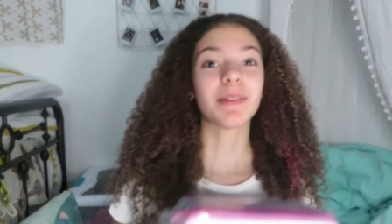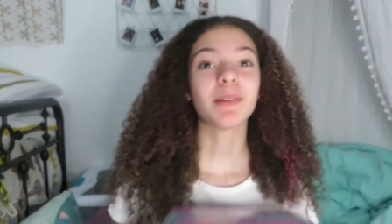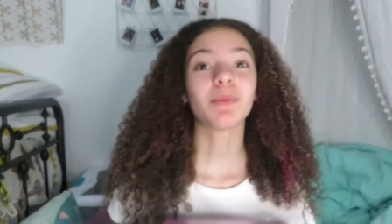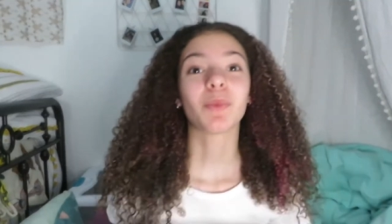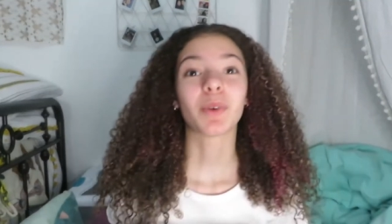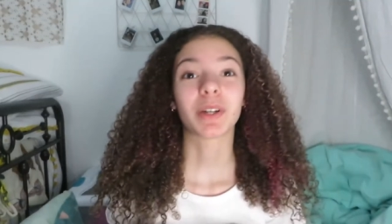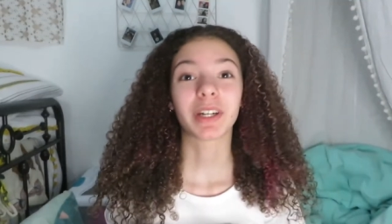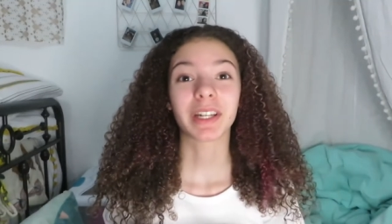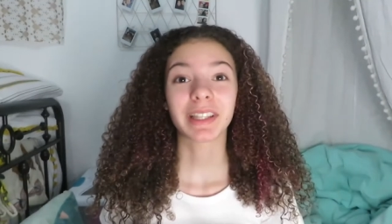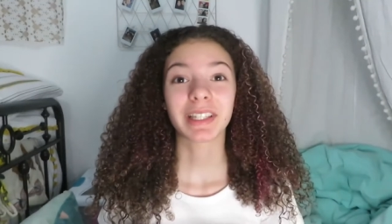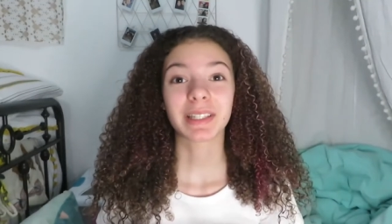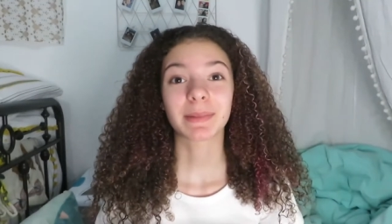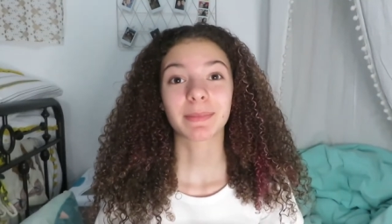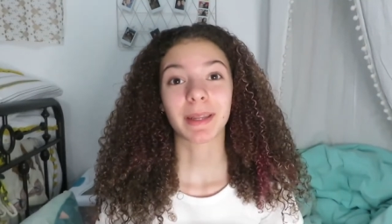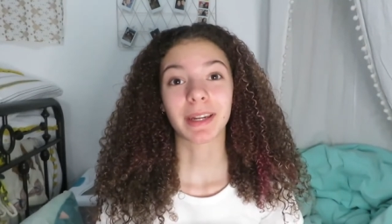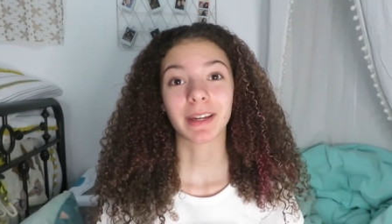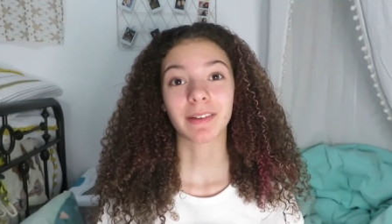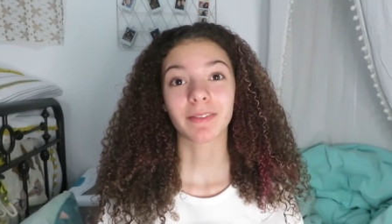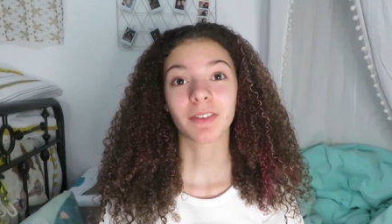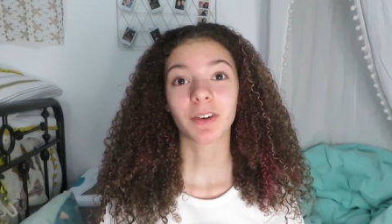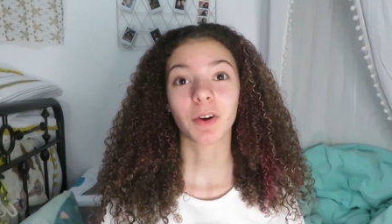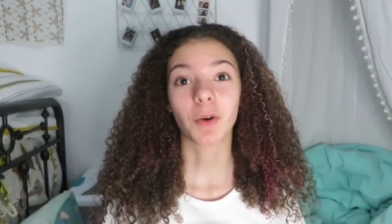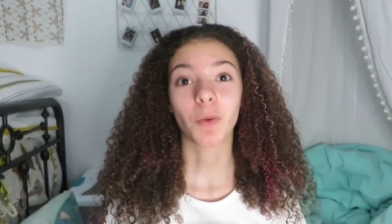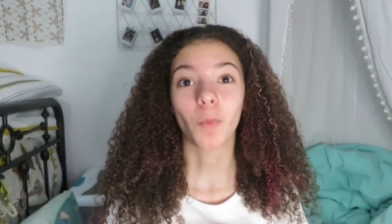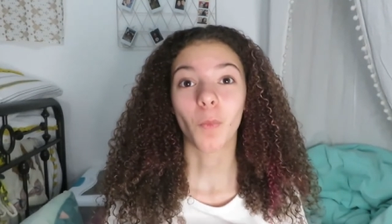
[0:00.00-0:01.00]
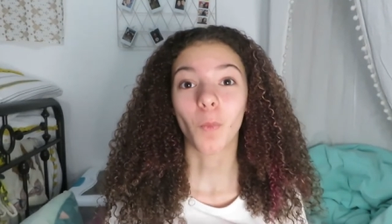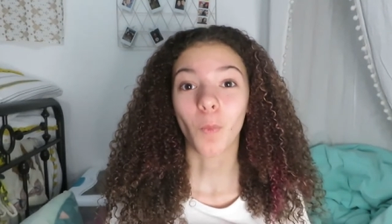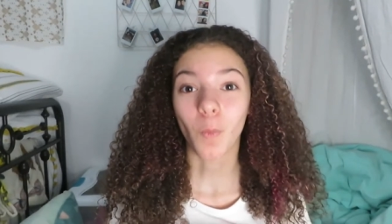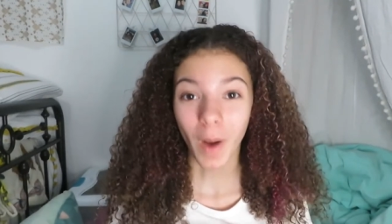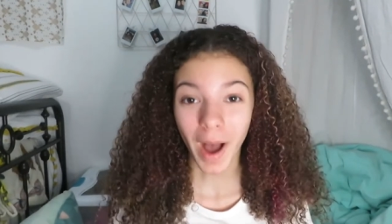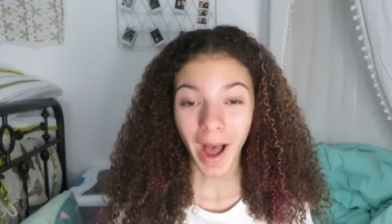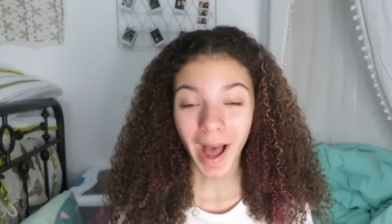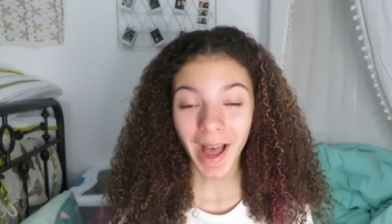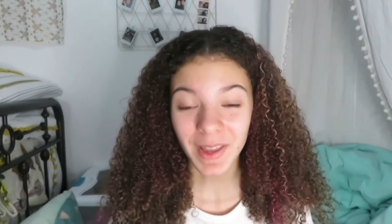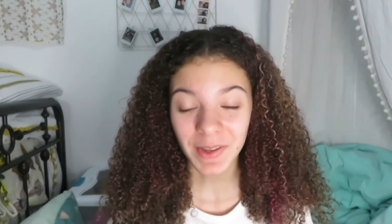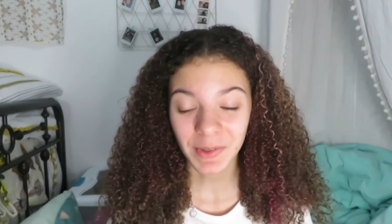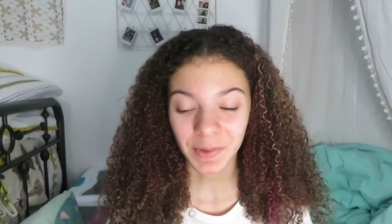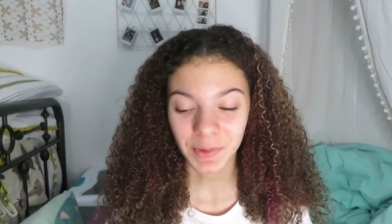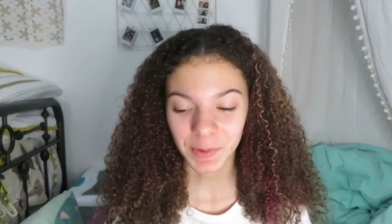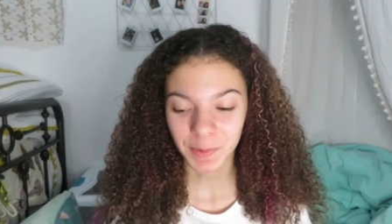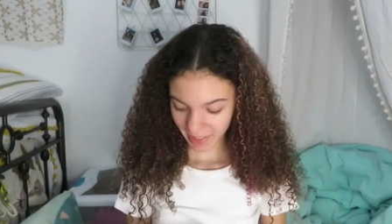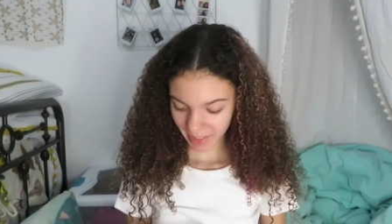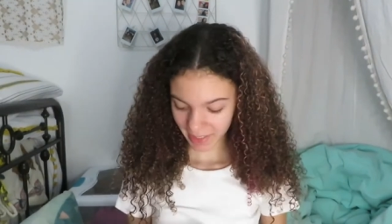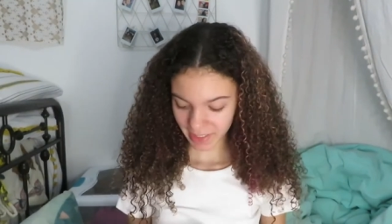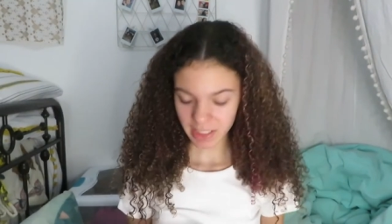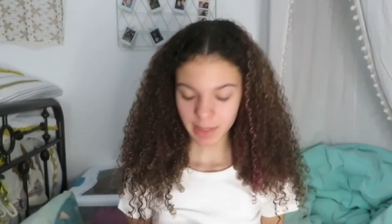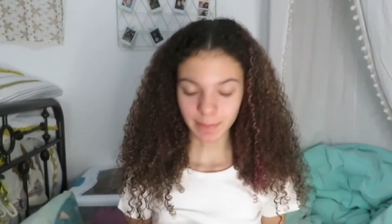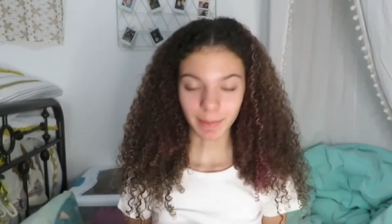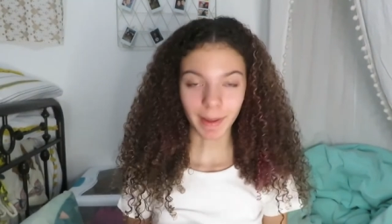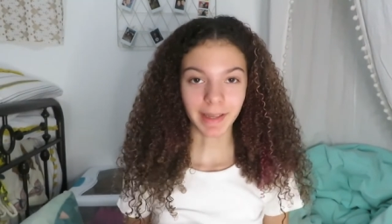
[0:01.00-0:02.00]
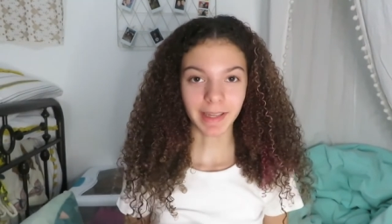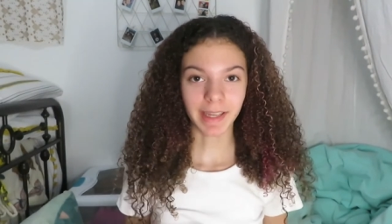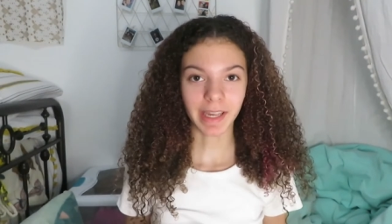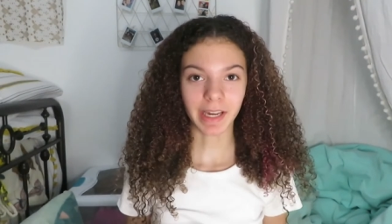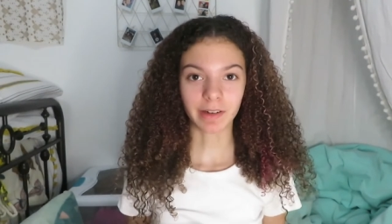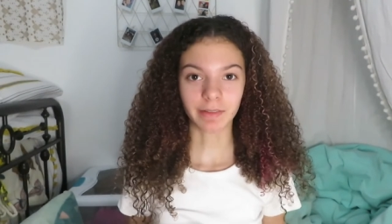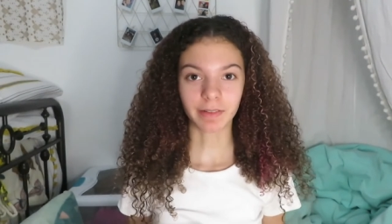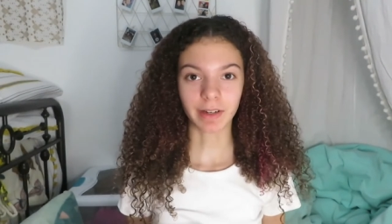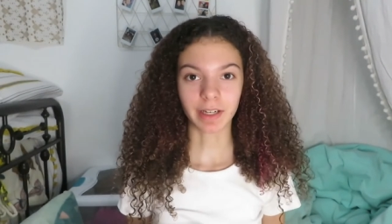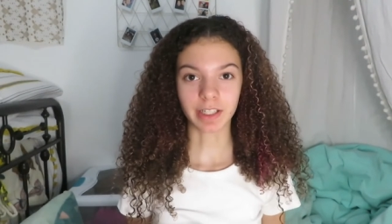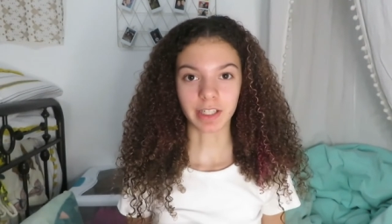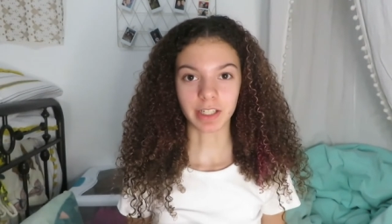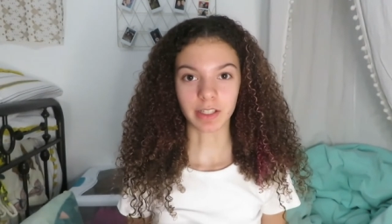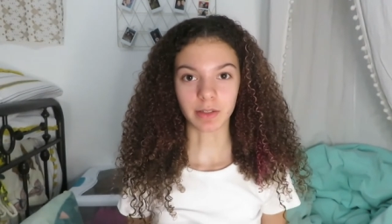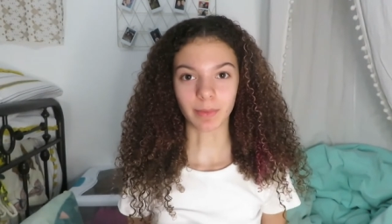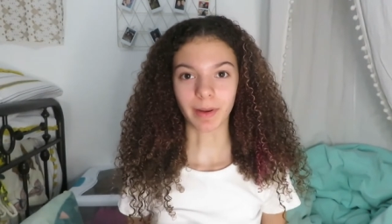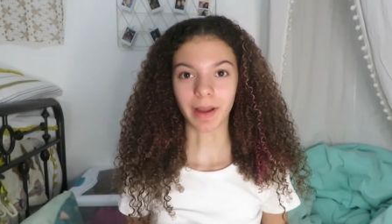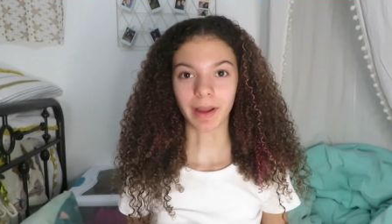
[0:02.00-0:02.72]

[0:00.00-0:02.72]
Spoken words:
been wanting this bedding for a while, and it's by Carefresh as